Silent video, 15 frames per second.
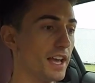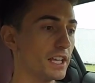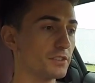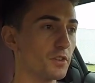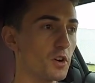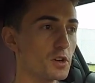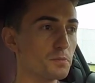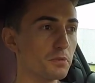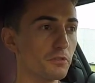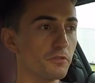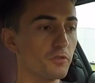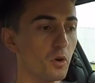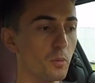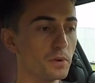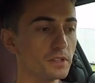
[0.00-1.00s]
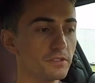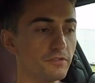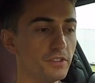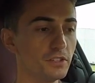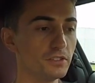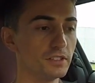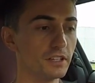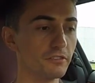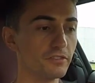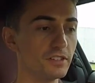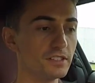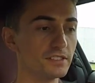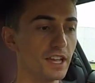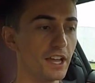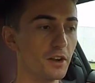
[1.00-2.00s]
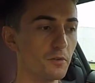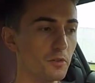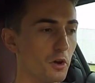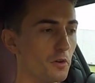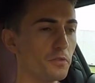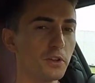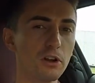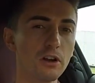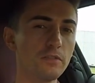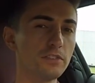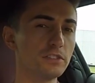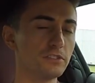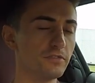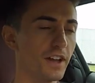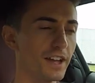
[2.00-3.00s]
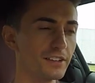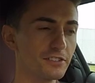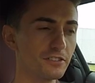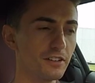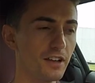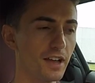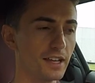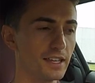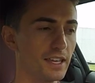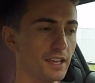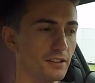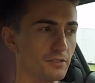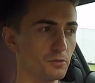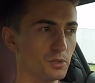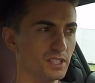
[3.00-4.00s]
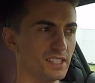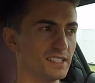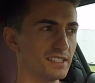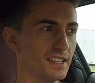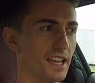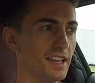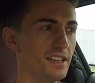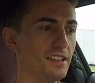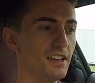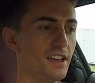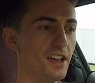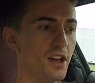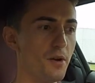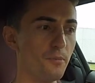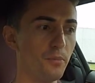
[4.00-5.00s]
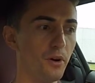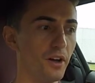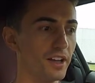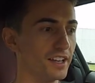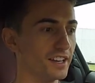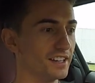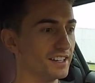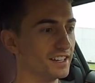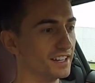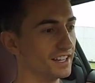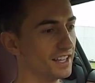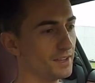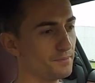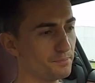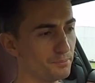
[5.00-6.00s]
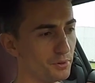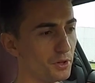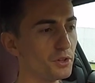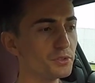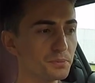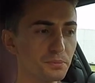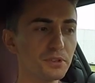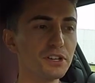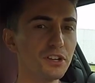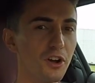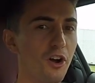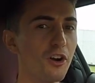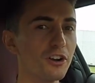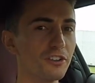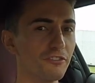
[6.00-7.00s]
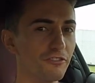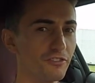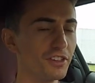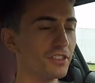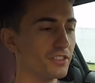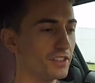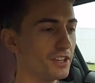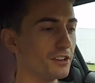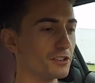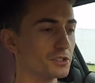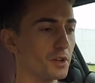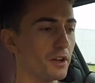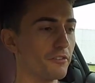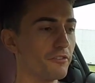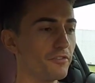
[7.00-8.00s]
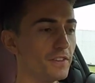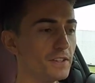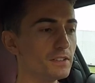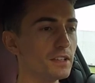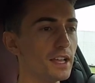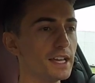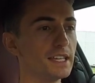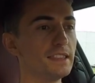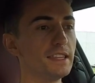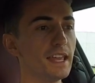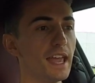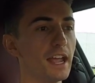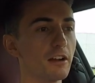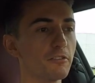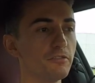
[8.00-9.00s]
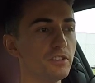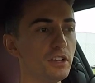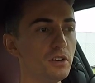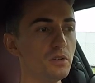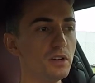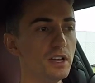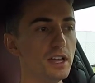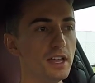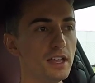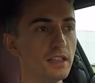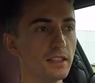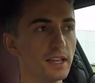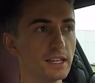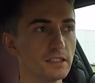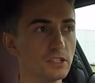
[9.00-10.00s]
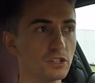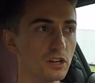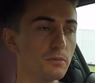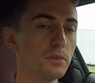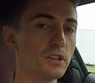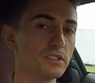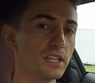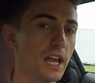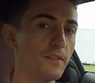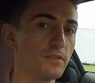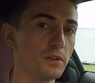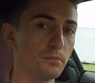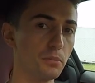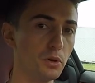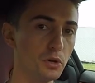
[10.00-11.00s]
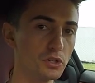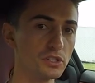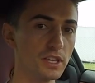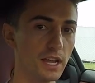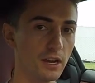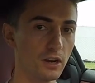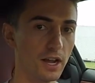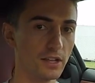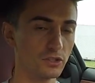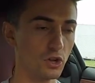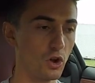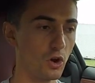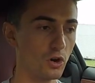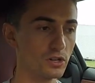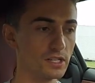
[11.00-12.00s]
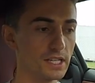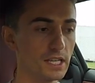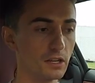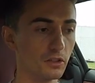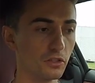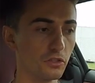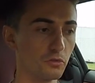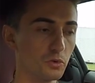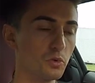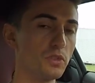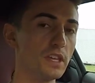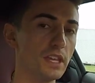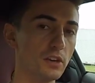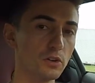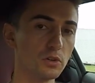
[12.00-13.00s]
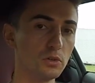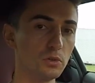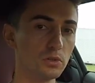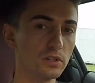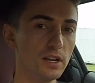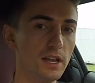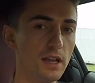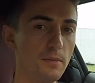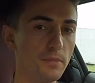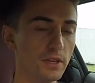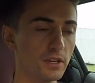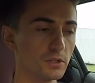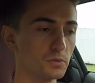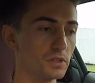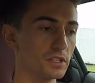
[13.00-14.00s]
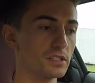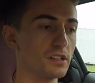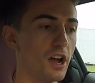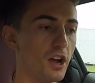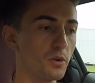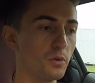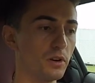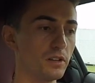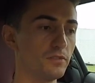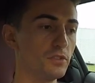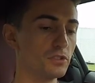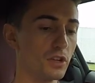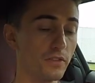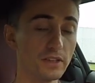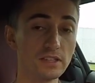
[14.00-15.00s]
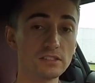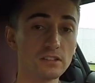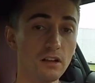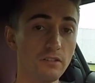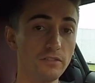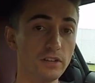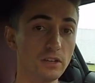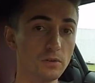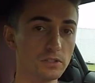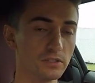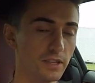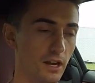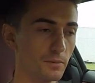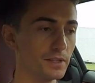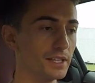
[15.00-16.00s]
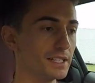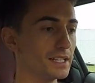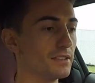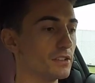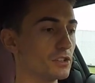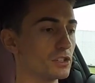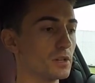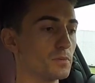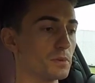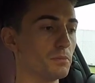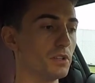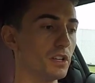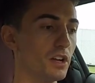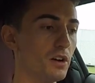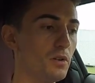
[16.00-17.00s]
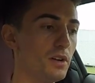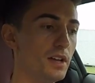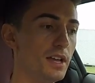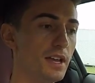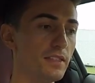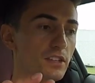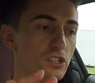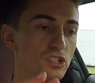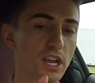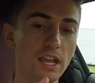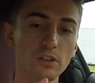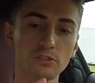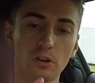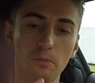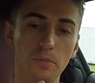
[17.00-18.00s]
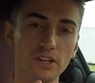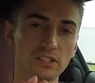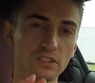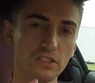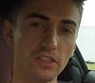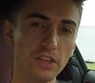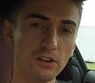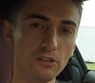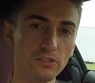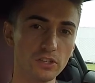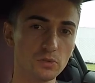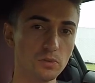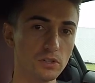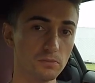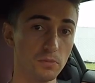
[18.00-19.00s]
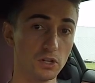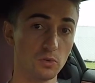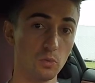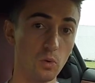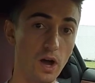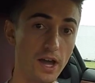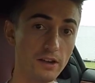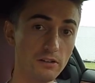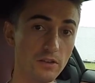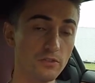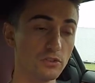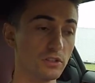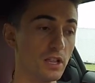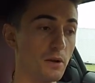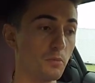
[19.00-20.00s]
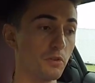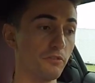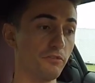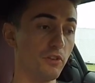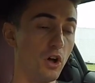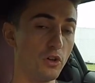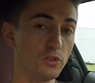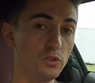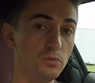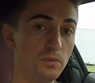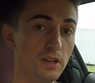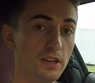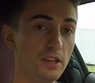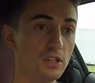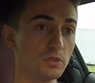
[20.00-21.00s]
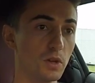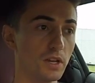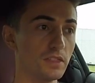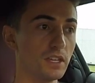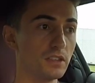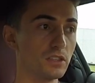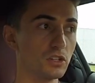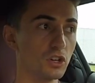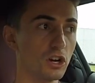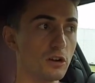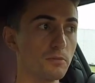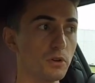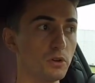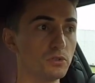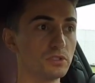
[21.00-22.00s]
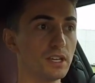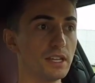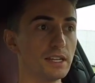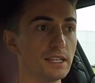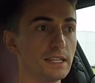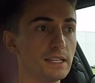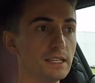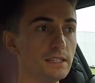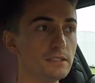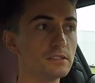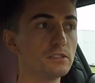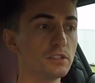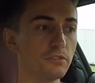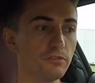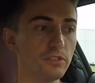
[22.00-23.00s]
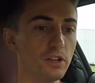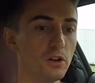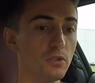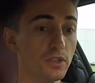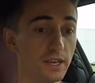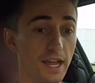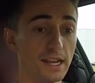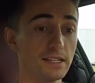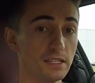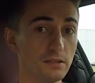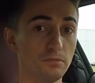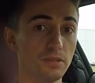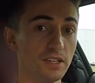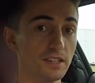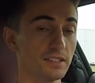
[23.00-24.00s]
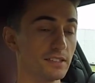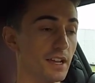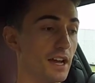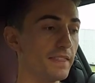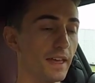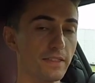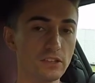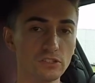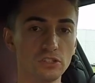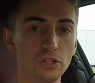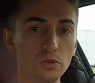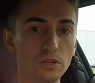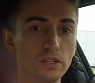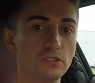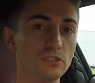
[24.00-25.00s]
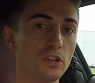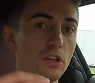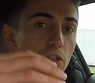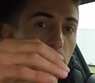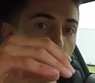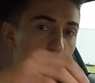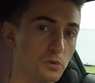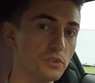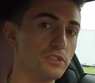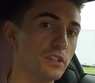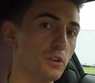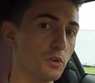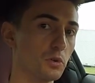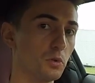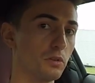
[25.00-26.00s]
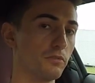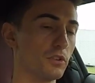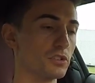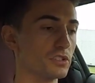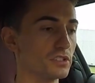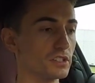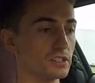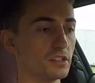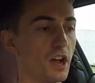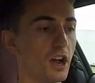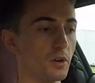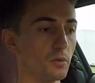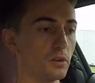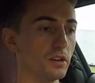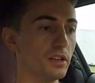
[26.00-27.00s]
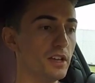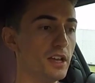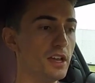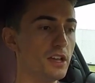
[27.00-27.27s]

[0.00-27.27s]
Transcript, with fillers: As far as performance feel difference, I don't know if the car feels faster or not. I can't really say, but it pulls pretty hard in fifth gear, so I feel like the airflow, like the turbo doesn't have to push the air as hard to get it through the intercooler, because with the stock one, if you saw the install video, which that'll be linked in the description below, the channels are much thinner, this one is much wider, and there's a lot more volume, so I think the turbos can easily flow the 19 PSI that this tune is through this intercooler versus the stock one.